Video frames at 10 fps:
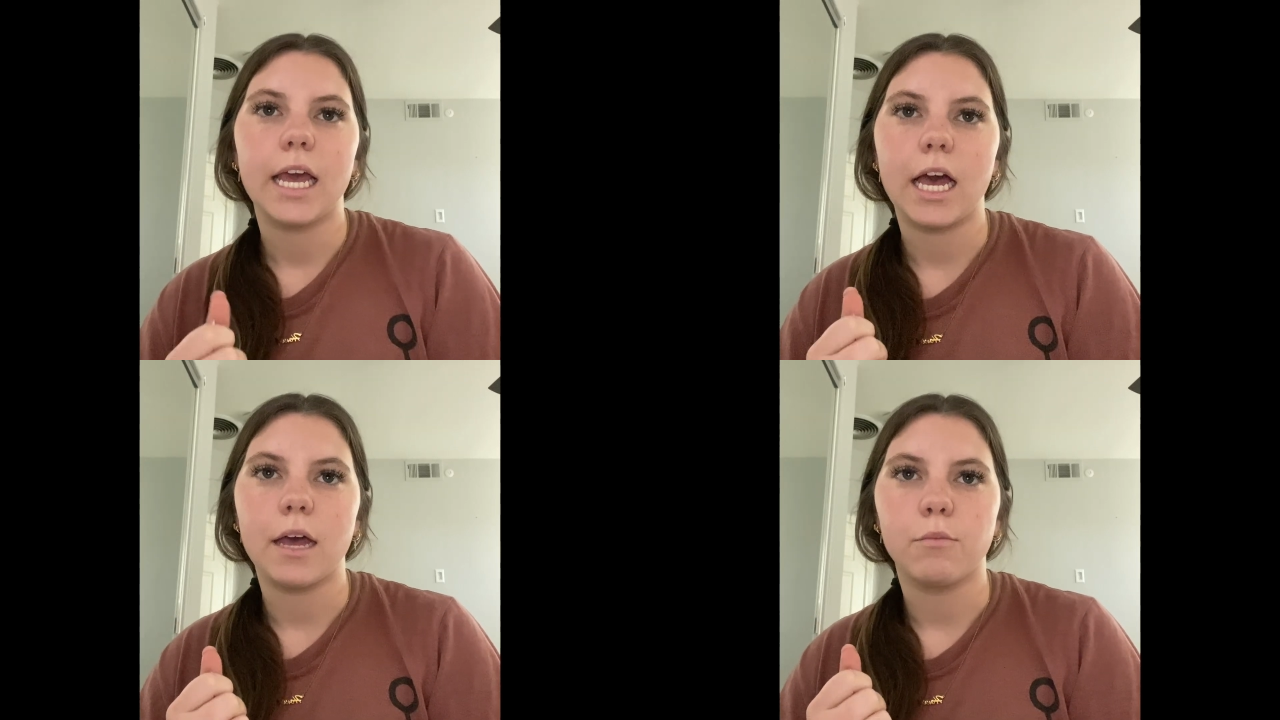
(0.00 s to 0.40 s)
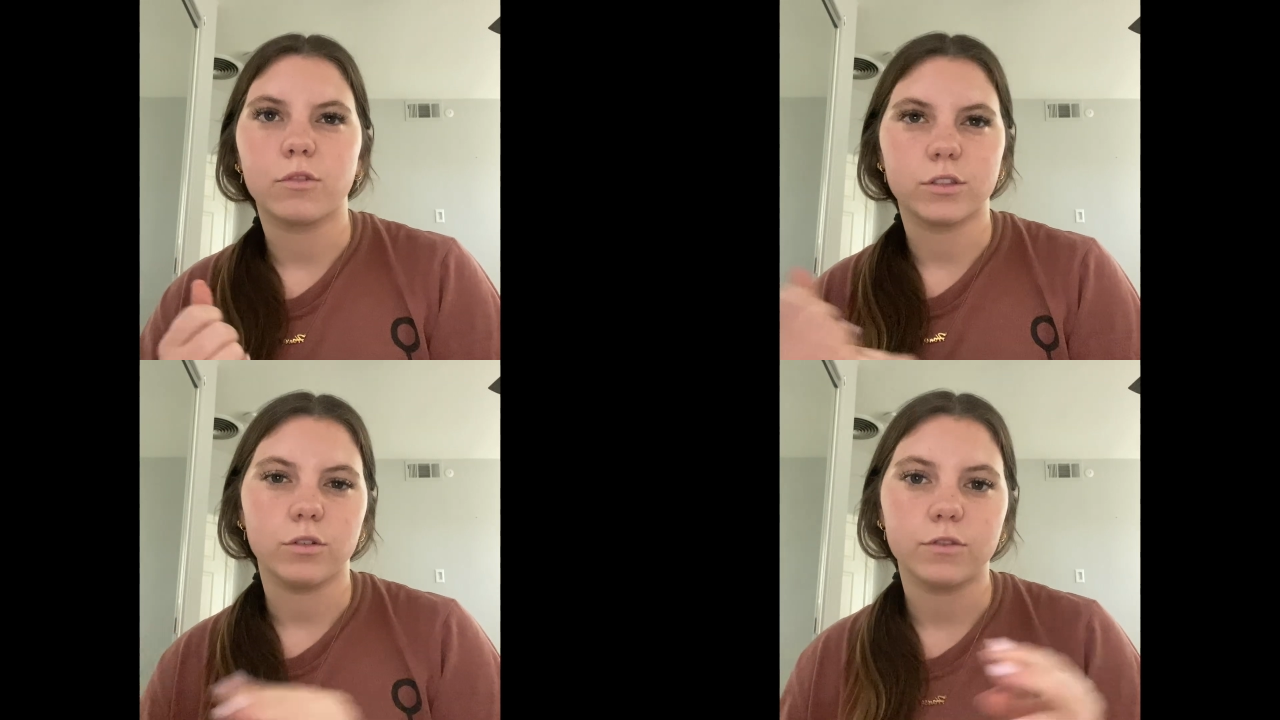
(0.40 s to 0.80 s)

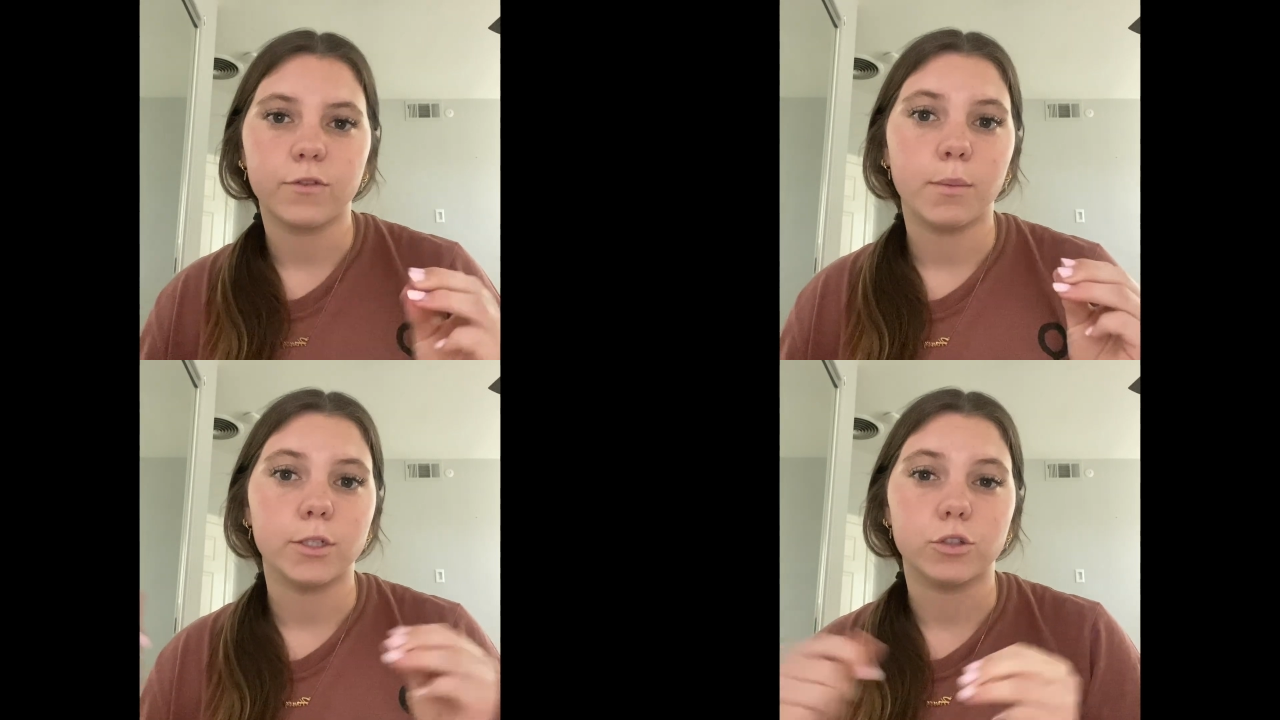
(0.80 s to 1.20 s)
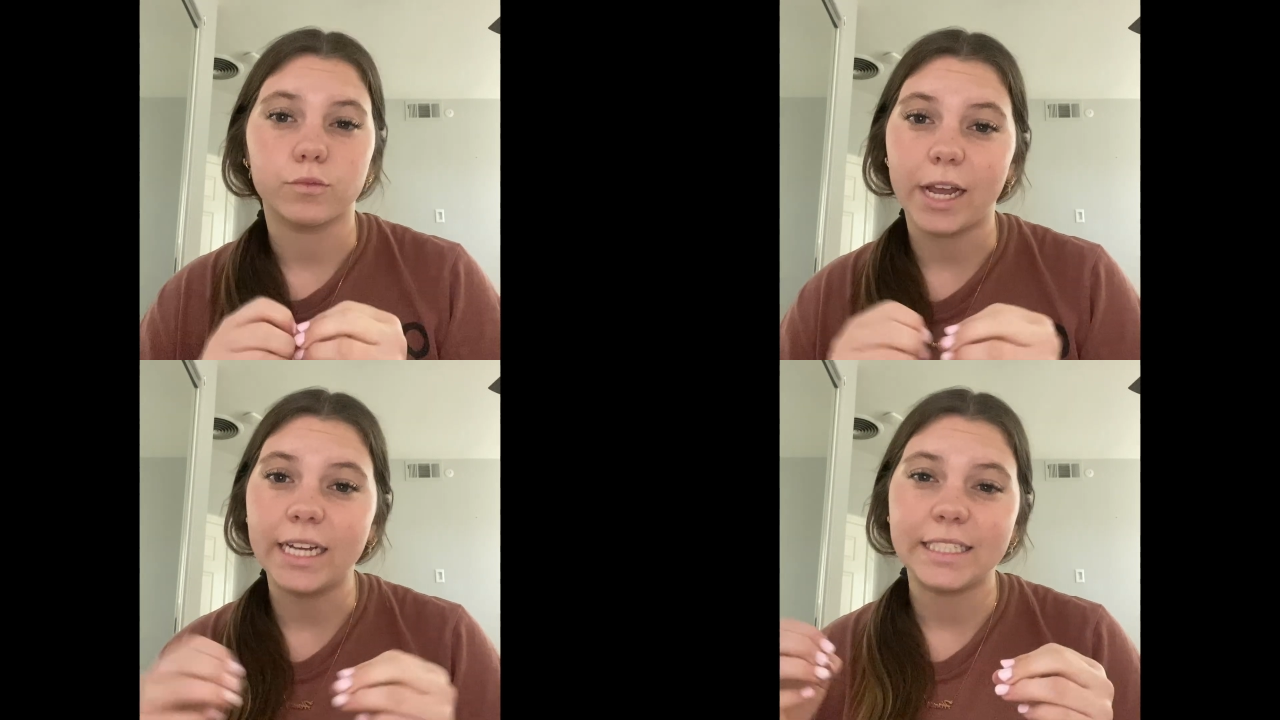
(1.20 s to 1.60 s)
results from a
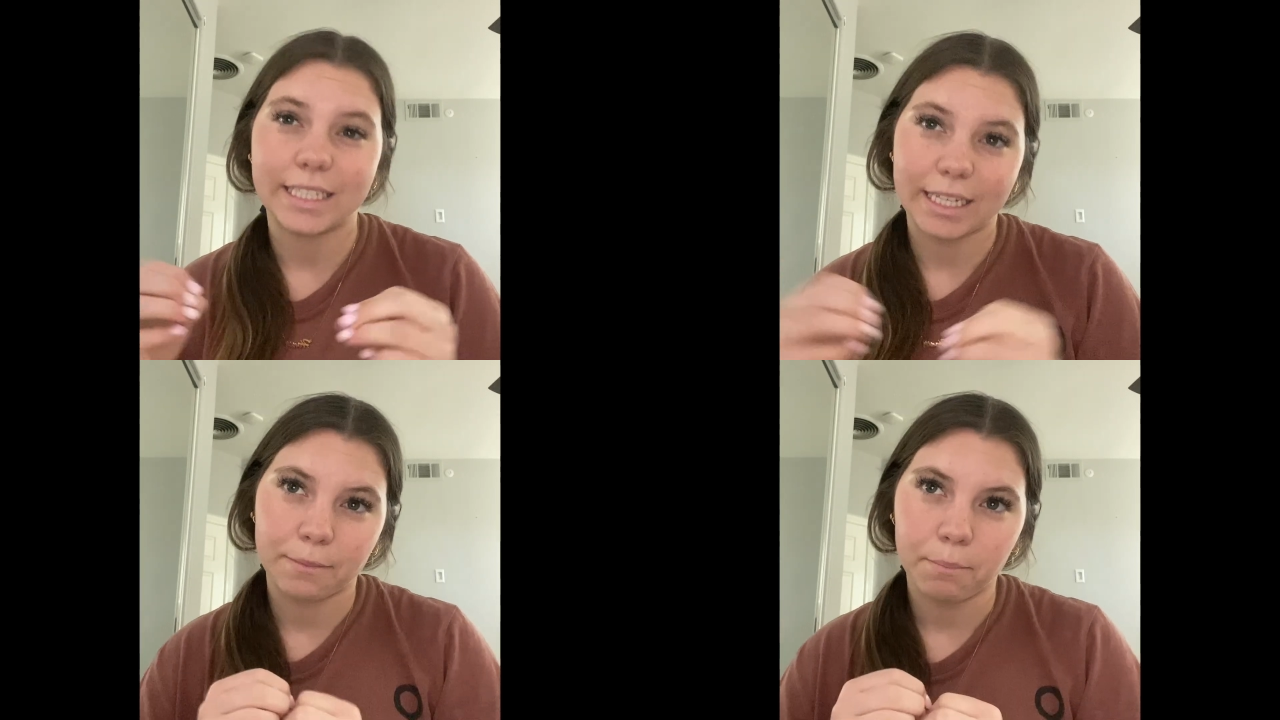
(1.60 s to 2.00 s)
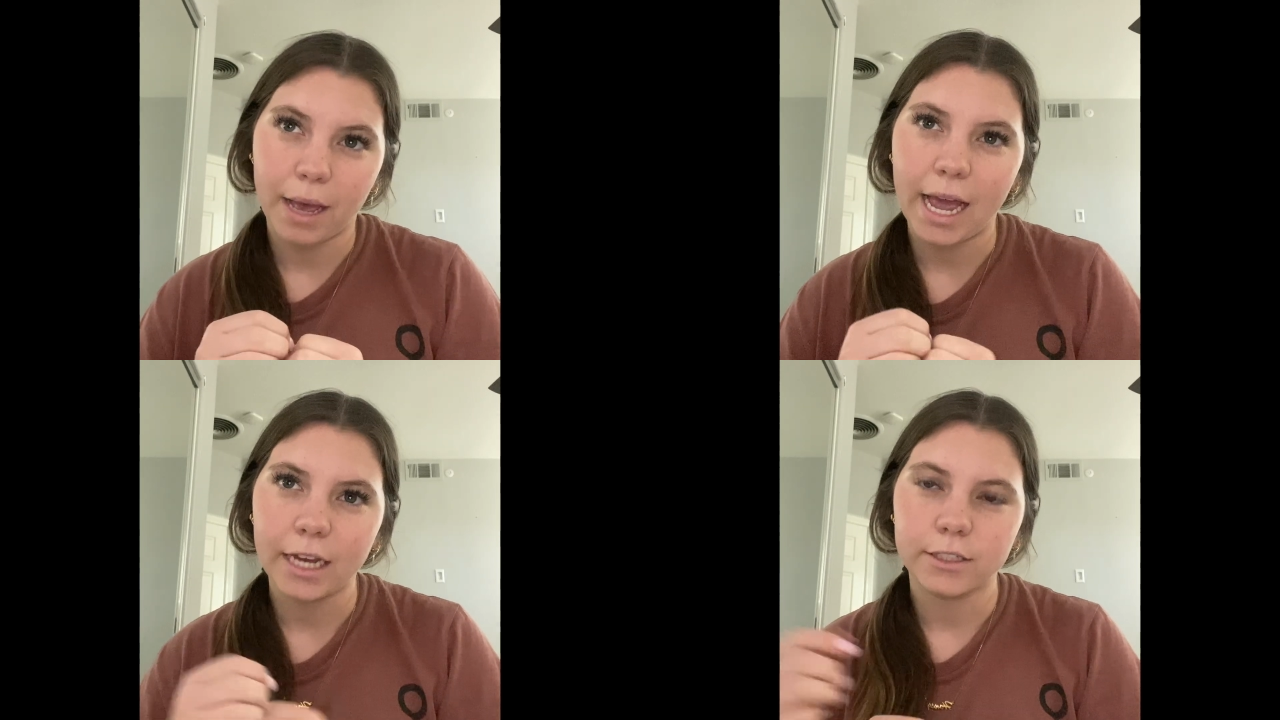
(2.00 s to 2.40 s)
direct
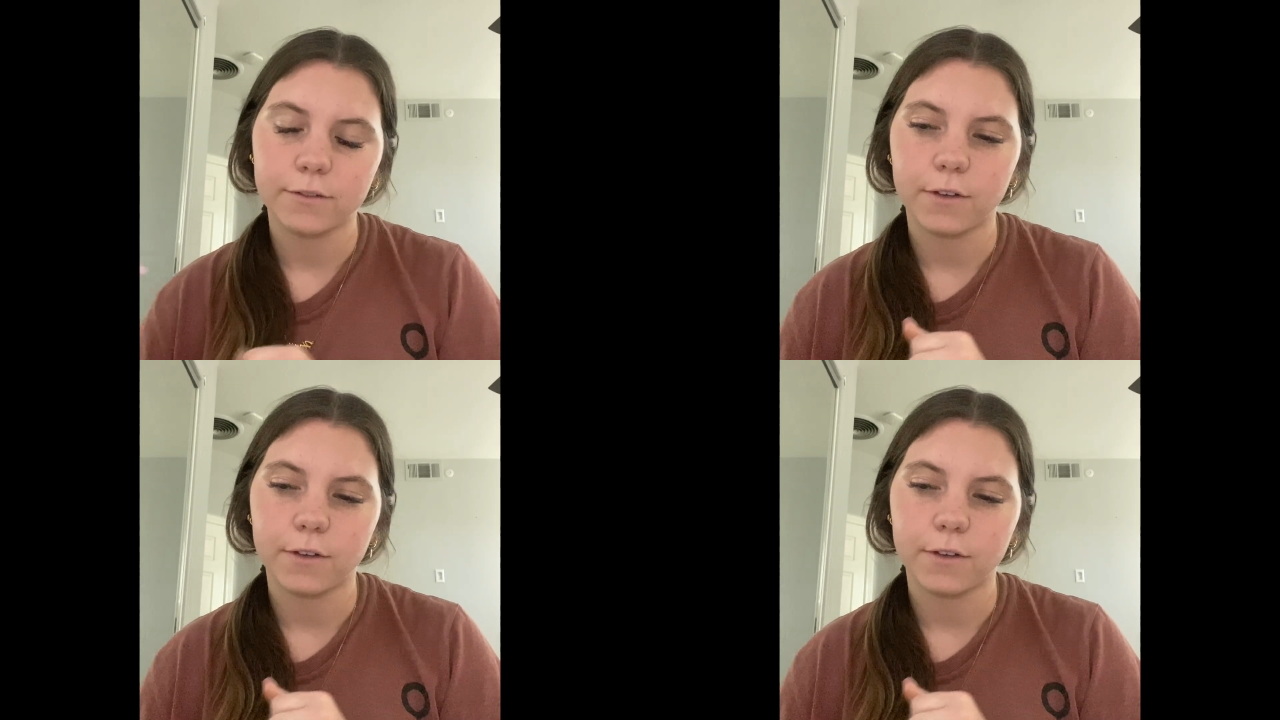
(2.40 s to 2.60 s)
impact